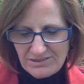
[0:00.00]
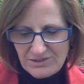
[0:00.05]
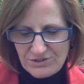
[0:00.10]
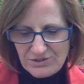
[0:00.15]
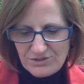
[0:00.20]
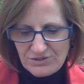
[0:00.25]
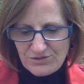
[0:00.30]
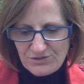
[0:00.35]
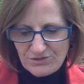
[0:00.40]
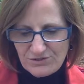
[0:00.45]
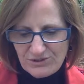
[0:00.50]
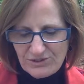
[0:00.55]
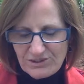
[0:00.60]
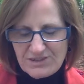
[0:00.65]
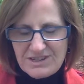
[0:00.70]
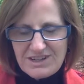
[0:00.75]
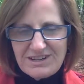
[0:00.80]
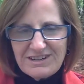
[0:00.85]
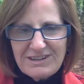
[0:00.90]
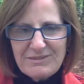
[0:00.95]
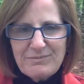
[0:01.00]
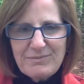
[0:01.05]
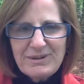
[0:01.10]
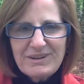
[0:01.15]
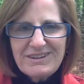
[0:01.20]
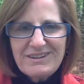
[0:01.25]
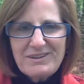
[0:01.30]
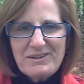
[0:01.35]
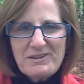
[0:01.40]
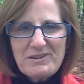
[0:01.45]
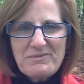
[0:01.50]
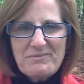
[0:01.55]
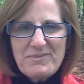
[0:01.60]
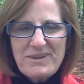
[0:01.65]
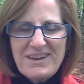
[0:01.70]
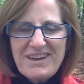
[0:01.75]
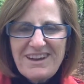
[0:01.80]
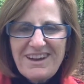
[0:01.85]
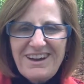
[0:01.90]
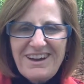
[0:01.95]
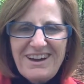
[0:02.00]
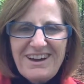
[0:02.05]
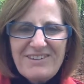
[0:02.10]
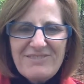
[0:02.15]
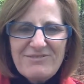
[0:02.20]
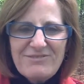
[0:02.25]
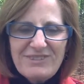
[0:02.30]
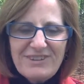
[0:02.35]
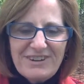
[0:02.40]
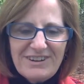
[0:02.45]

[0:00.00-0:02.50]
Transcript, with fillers: church for a long time, but I've